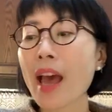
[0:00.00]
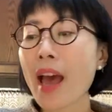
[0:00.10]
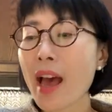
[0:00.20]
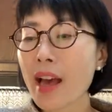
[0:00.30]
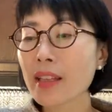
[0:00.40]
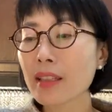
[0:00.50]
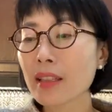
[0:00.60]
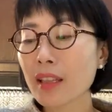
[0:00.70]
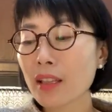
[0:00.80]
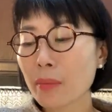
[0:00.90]
add a
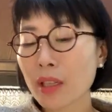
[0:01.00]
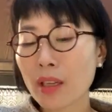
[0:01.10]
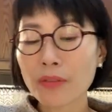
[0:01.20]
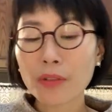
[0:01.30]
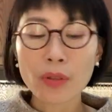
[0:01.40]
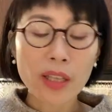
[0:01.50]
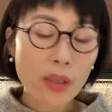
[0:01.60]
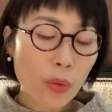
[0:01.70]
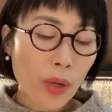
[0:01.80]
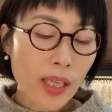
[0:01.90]
little bit of
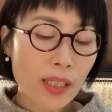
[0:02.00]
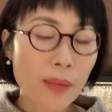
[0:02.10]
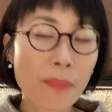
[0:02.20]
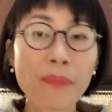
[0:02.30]
liquids.